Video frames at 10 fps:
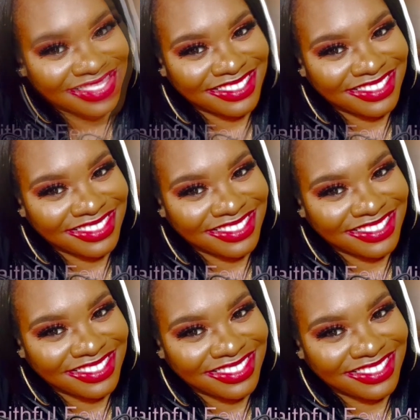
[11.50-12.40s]

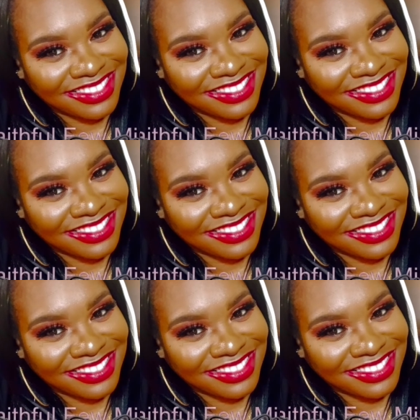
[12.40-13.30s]

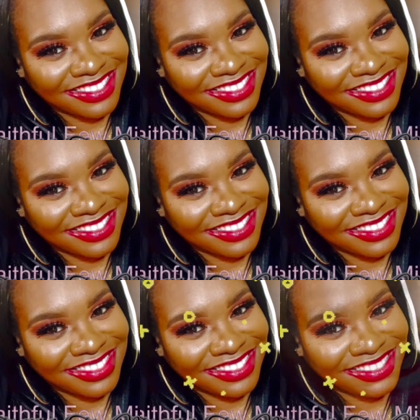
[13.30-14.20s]
stars.
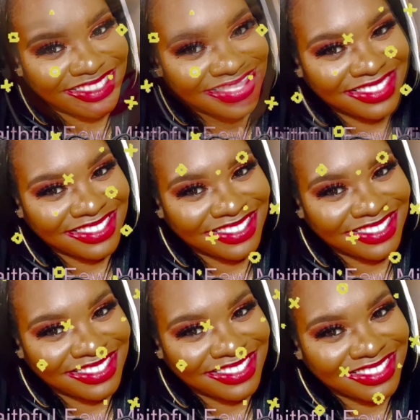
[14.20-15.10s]
They're
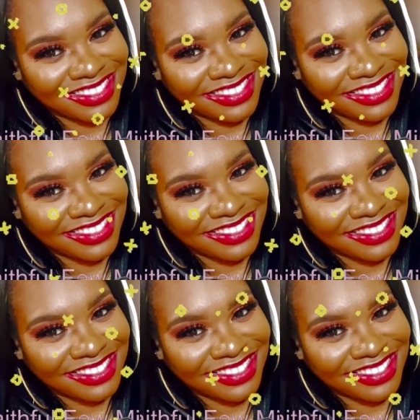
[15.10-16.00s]
bigger than the
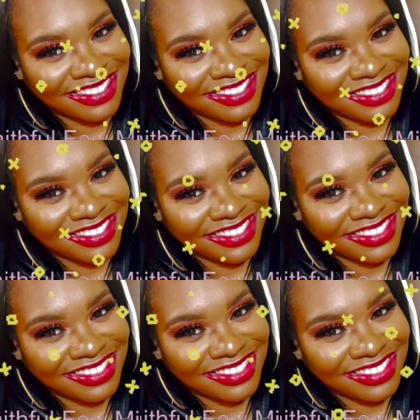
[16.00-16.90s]
things,
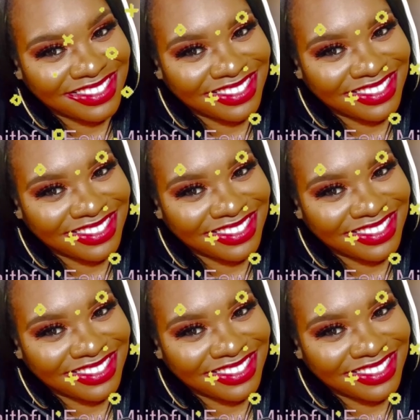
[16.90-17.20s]
oh,